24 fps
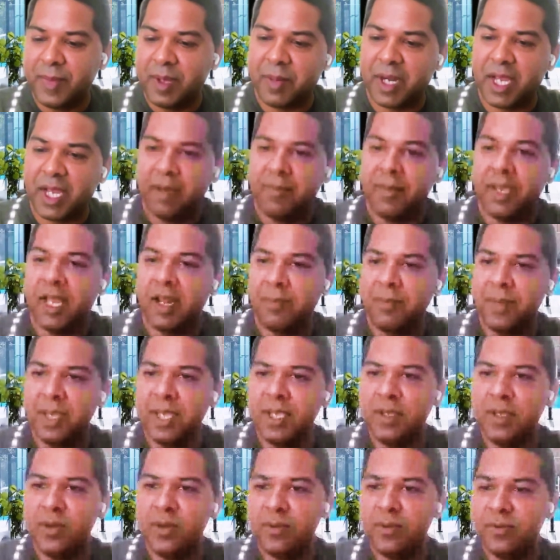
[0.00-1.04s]
but i'm
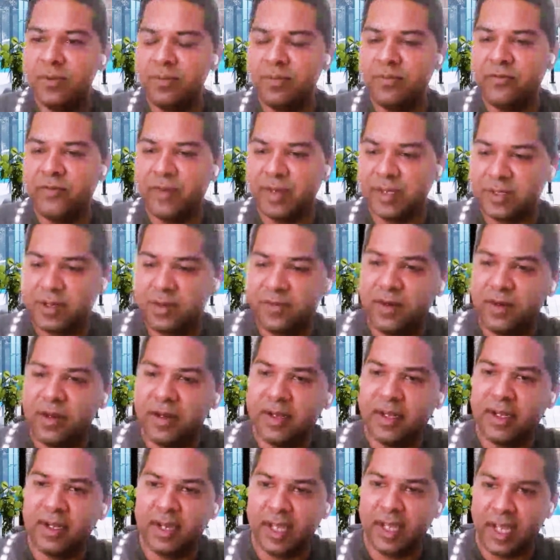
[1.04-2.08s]
helping you first of all